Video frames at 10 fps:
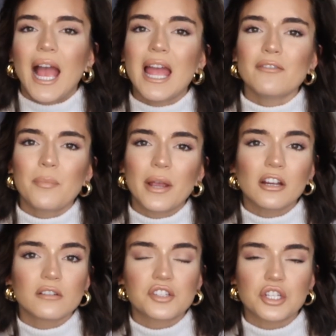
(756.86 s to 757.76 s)
I have a
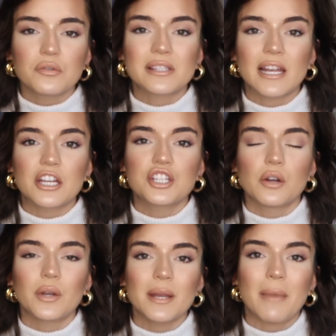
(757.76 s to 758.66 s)
pair of shoes that I
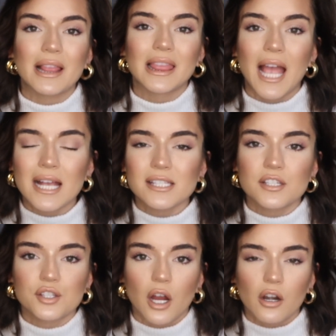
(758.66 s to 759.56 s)
showed in my
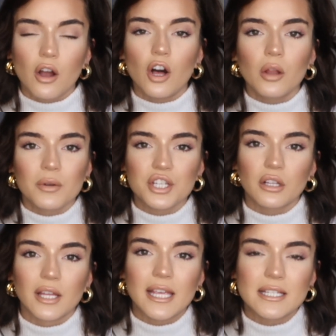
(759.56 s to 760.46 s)
last Zara haul, which
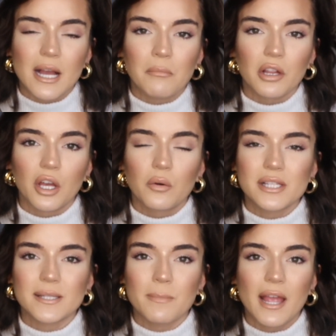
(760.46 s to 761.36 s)
I'll link down below.
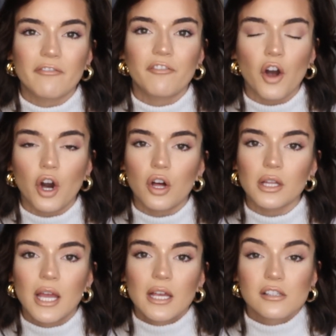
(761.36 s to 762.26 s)
It's my
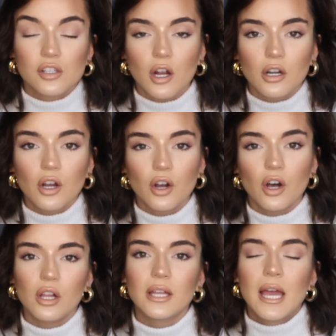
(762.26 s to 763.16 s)
fall Zara
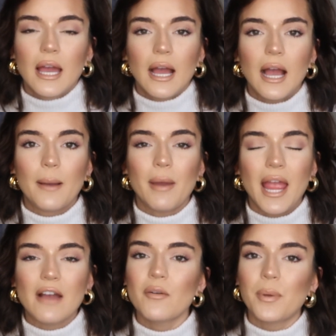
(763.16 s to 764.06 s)
haul. I
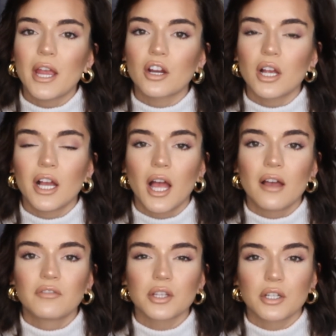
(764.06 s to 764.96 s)
have a pair
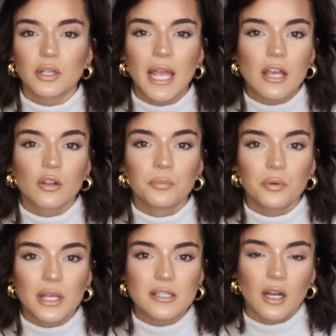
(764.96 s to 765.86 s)
of little ankle
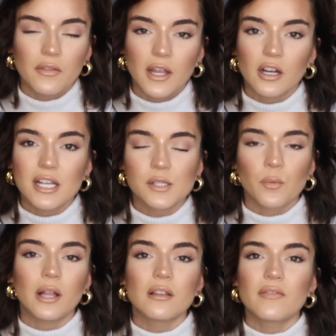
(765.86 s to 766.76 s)
booties on there as
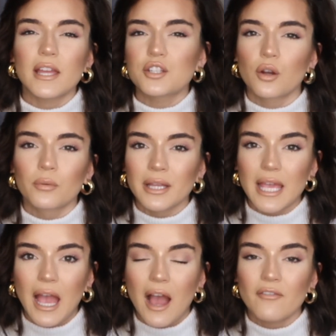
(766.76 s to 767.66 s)
well, and they don't
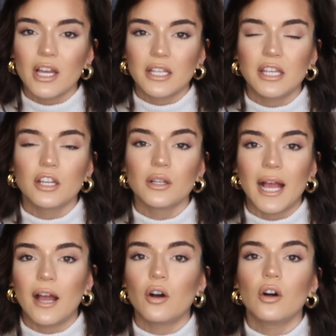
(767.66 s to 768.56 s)
really have a heel
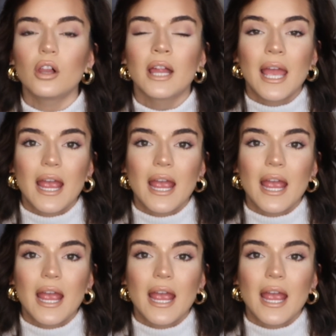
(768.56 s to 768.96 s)
at all,